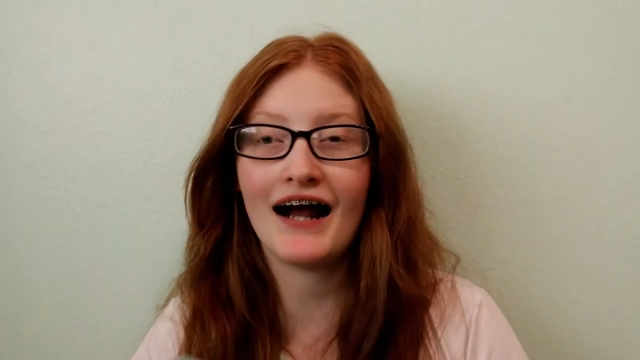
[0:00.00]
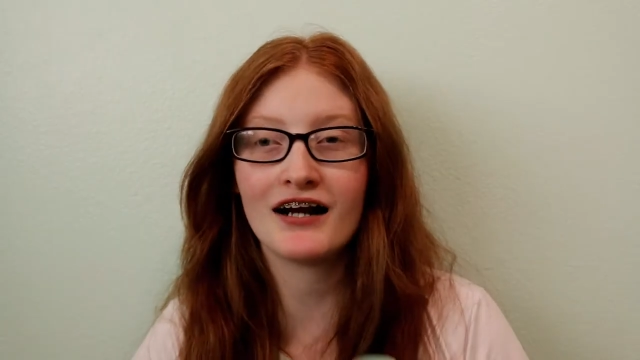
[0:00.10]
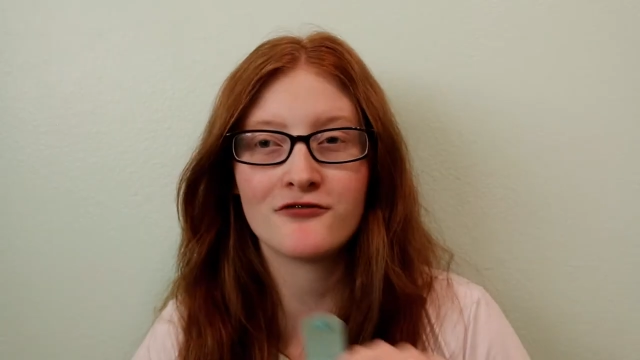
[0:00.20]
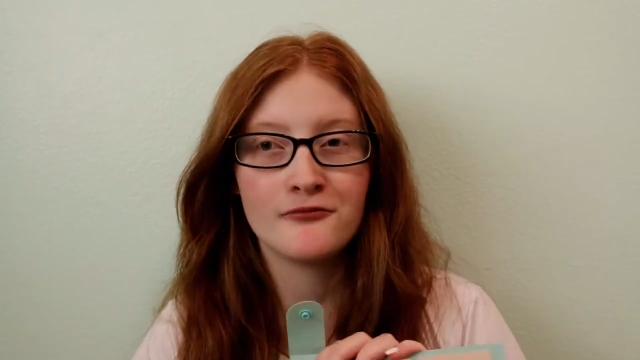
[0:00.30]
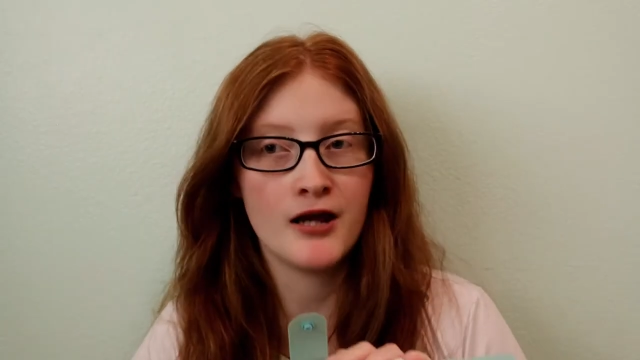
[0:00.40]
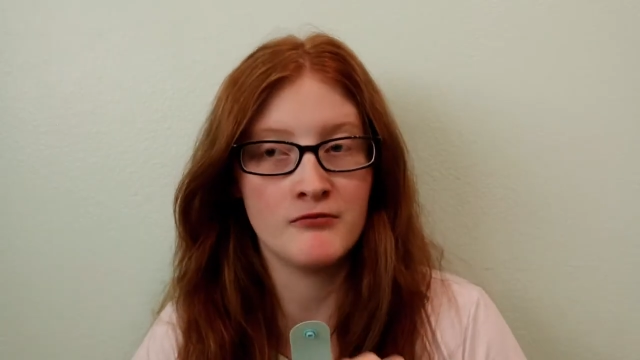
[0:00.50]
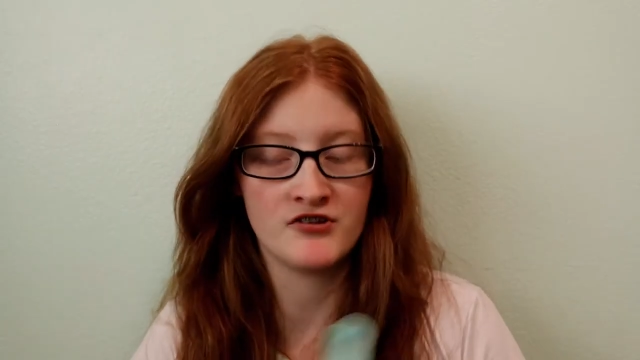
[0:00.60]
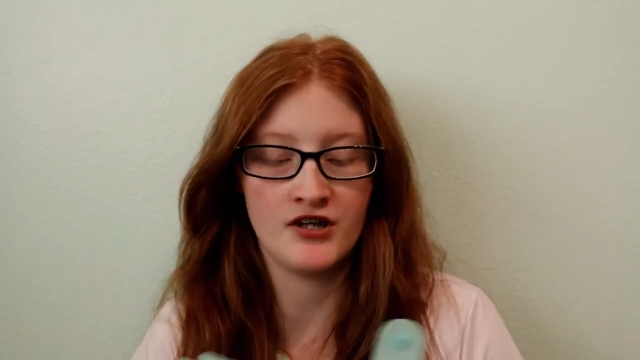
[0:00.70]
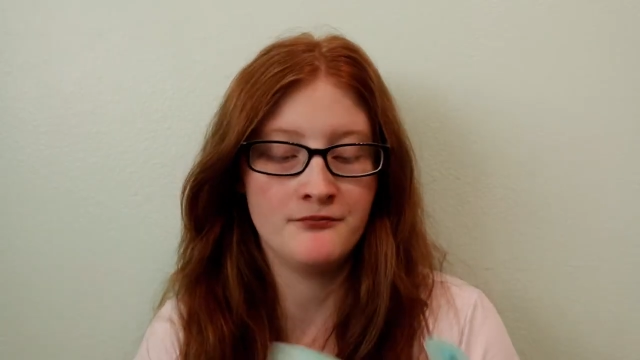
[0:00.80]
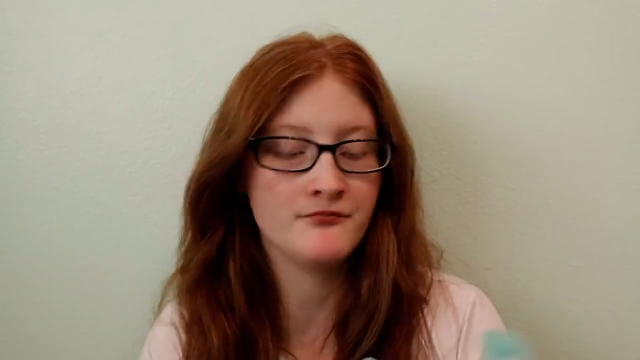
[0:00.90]
got it from
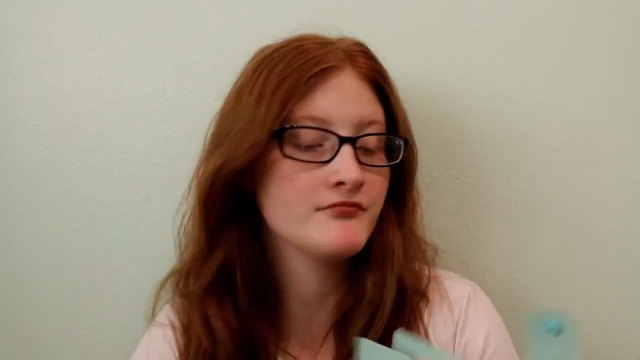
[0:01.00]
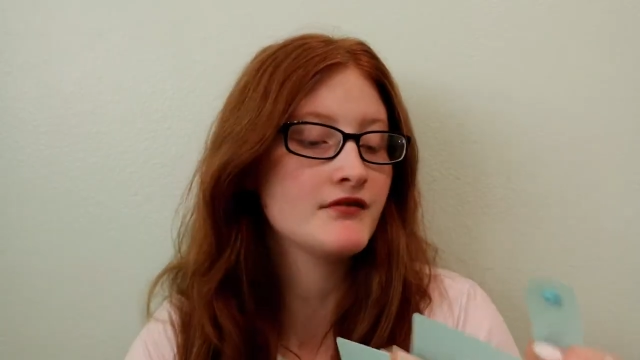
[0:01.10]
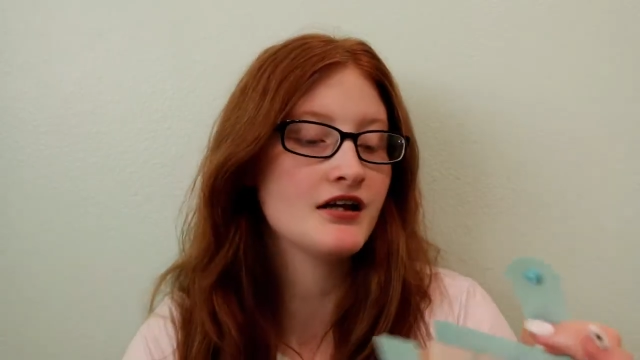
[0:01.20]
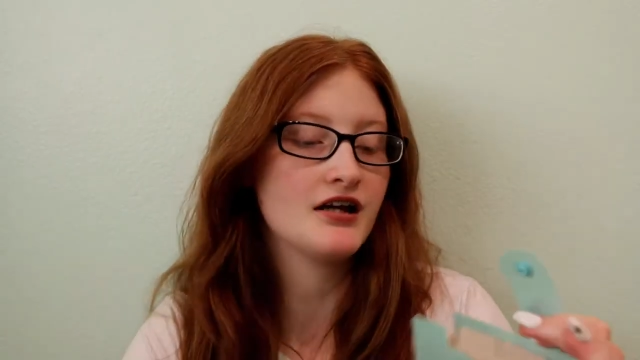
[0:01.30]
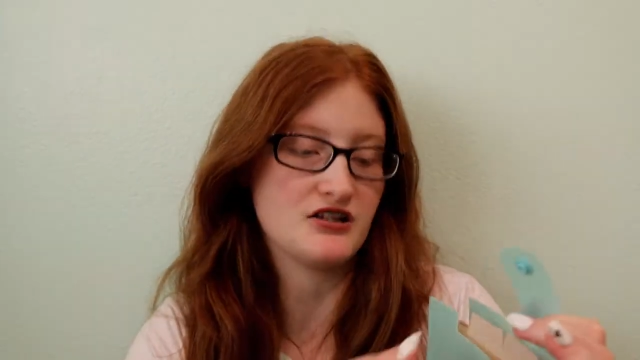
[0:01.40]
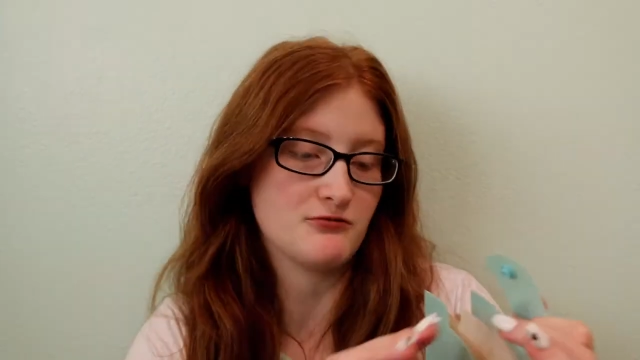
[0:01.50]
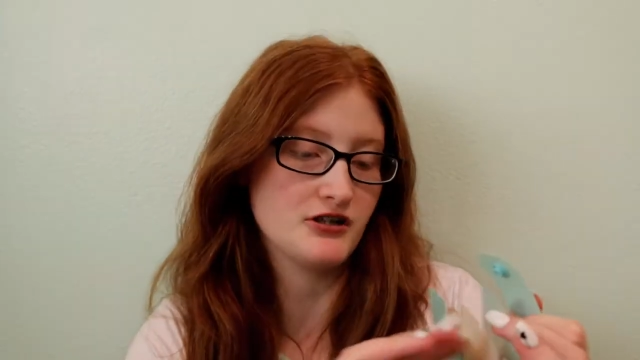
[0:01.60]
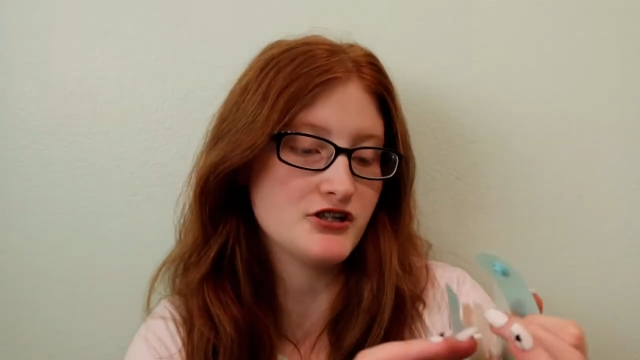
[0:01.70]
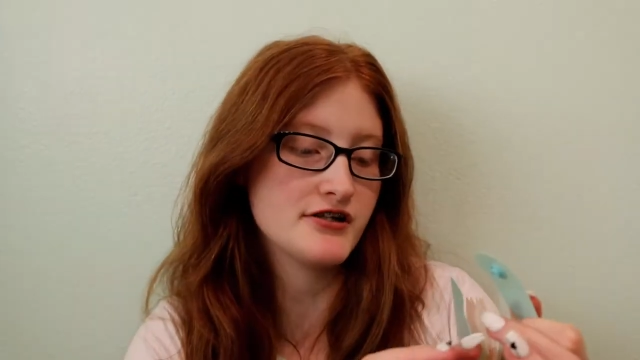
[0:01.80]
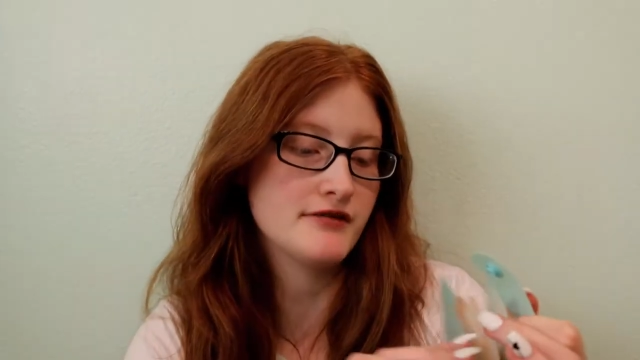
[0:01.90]
Amazon. It's
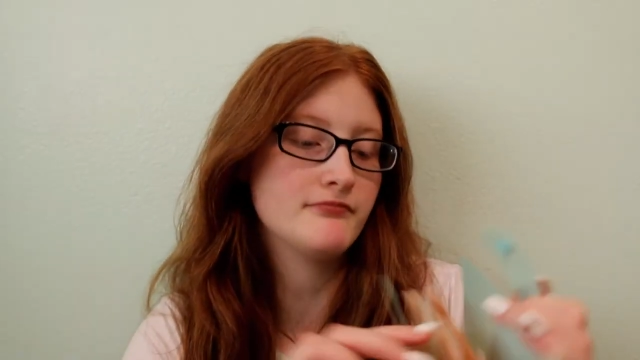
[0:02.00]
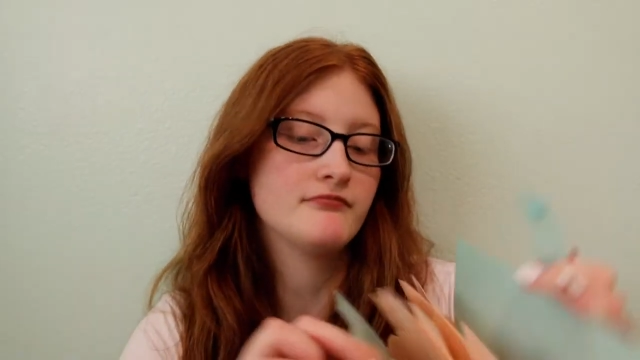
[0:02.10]
really cheap